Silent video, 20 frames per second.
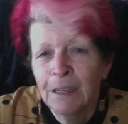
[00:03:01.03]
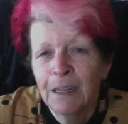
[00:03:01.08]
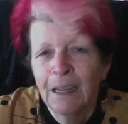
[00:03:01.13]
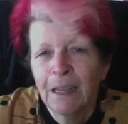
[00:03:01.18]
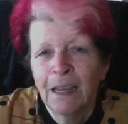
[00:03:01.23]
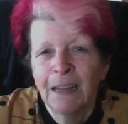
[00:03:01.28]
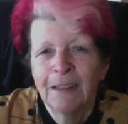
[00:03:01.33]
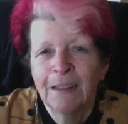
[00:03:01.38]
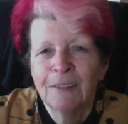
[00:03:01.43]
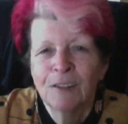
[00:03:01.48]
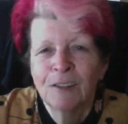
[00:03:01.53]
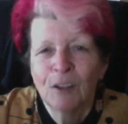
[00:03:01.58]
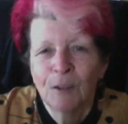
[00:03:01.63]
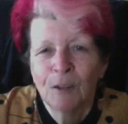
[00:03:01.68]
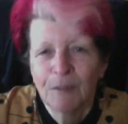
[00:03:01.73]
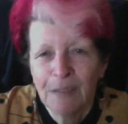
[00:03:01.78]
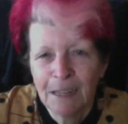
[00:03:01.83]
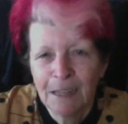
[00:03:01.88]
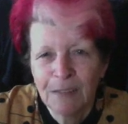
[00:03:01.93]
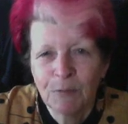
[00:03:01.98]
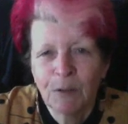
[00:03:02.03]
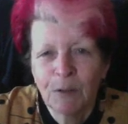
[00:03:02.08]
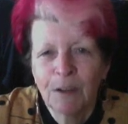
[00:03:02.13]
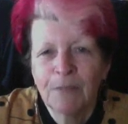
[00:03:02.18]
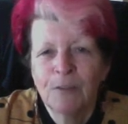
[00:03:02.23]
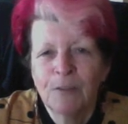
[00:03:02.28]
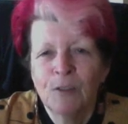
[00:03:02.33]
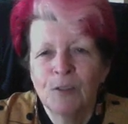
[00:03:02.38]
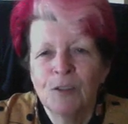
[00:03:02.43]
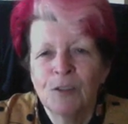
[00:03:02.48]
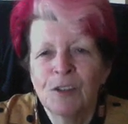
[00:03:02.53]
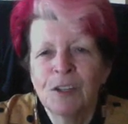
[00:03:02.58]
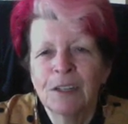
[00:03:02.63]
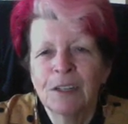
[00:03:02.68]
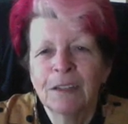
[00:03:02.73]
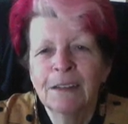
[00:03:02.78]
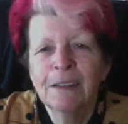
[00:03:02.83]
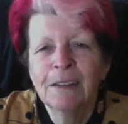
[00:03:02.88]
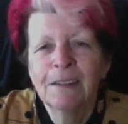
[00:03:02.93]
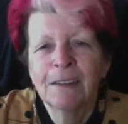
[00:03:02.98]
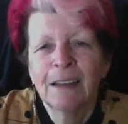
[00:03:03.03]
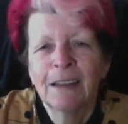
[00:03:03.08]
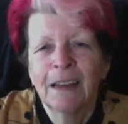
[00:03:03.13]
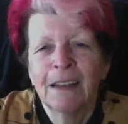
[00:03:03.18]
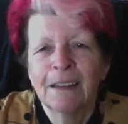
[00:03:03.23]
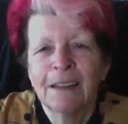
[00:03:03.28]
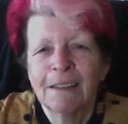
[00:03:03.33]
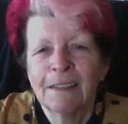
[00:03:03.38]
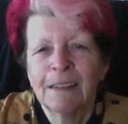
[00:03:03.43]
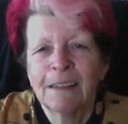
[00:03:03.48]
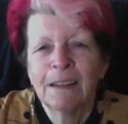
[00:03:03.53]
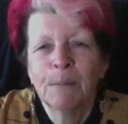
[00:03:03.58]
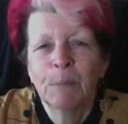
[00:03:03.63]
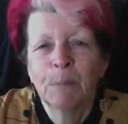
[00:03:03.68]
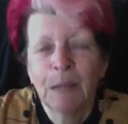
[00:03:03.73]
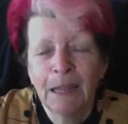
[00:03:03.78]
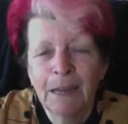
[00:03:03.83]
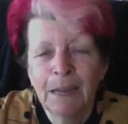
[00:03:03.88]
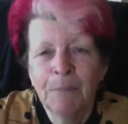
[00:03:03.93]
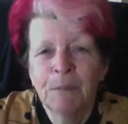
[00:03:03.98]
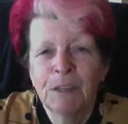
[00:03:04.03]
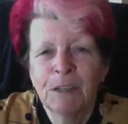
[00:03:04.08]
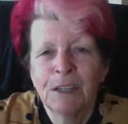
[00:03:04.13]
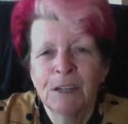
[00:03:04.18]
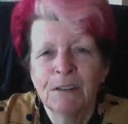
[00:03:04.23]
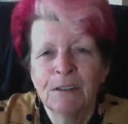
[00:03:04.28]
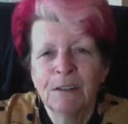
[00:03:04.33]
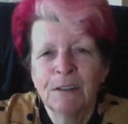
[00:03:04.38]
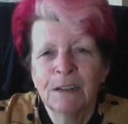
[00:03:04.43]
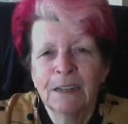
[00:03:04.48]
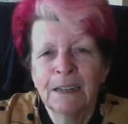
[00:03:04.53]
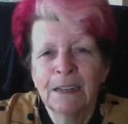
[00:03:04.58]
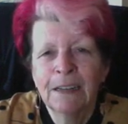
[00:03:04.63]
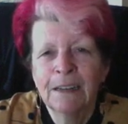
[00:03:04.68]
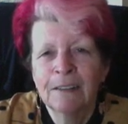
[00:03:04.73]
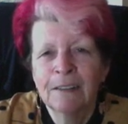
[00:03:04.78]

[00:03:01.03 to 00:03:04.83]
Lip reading: And so that's why I've used chilies as the plant material in it.